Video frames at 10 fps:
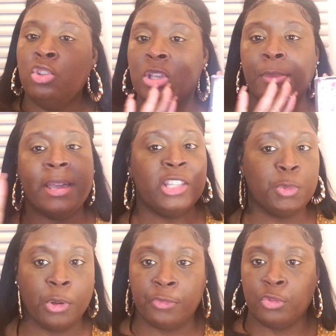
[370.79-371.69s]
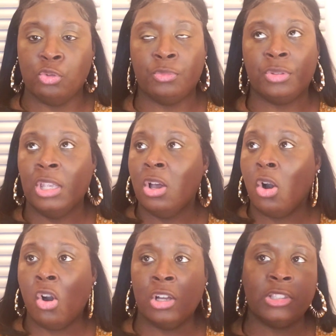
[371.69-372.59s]
You can buy these perfumes
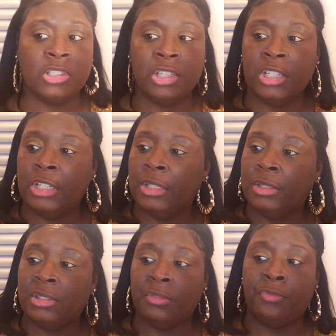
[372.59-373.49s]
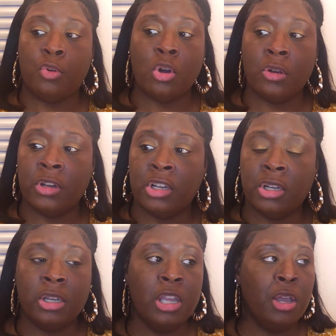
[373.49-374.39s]
Ulta,
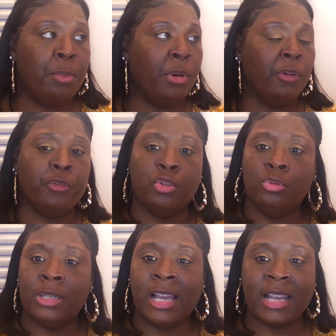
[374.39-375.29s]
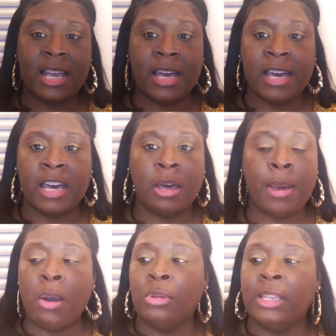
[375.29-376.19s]
Sephora,
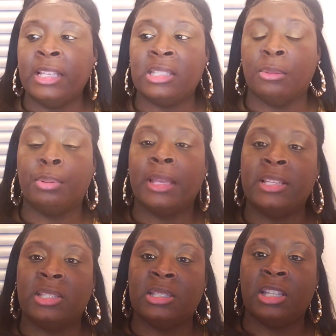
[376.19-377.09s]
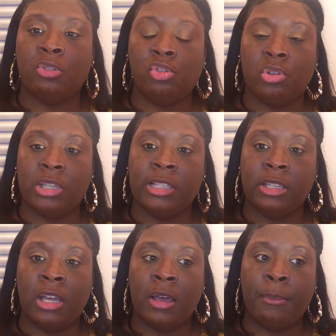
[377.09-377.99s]
perfume.com. I will link some places that you
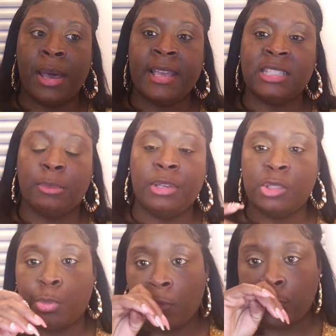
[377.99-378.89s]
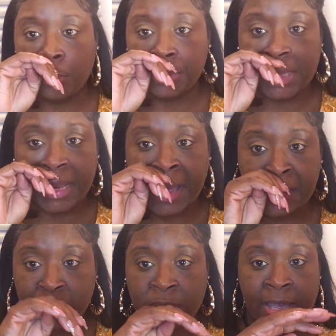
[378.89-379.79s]
can um, buy some of these perfumes I
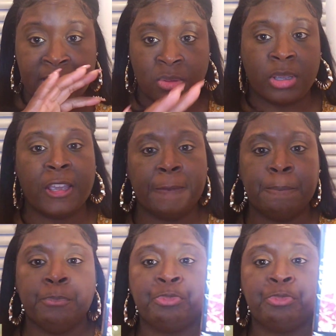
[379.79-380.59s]
got you guys, okay?